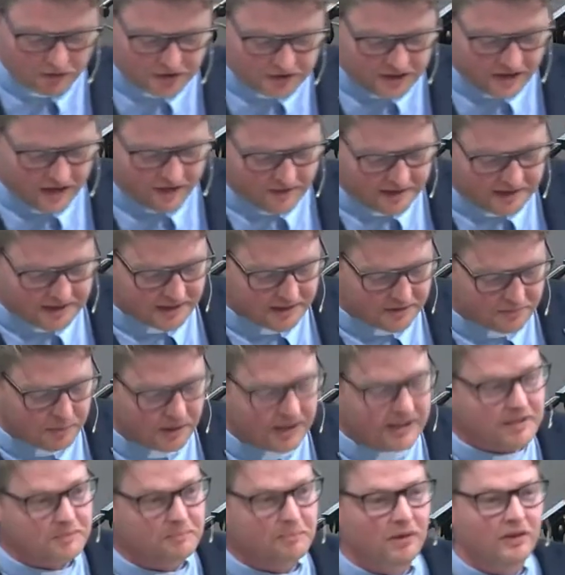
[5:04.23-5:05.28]
services, but
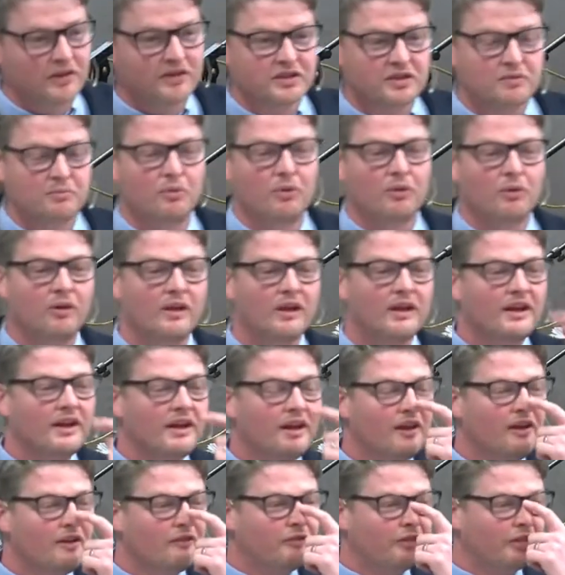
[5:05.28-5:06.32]
it's possible
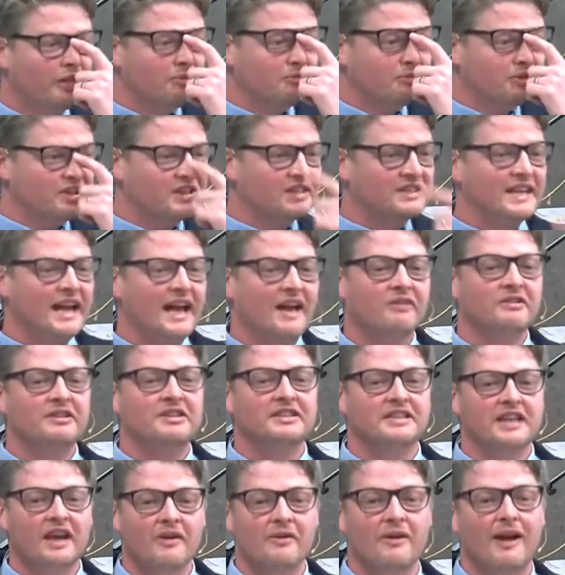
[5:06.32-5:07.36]
for them to sound
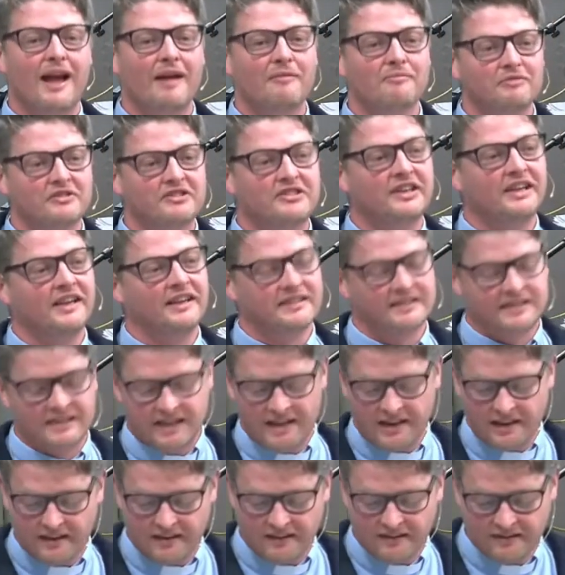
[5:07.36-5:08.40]
so empty, isn't
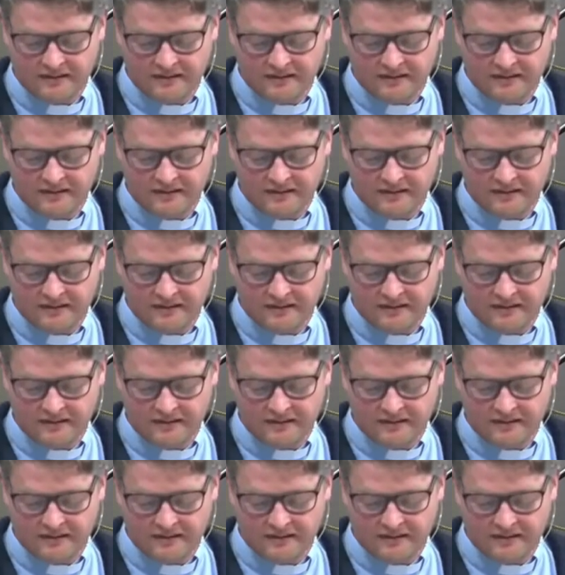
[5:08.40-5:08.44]
it?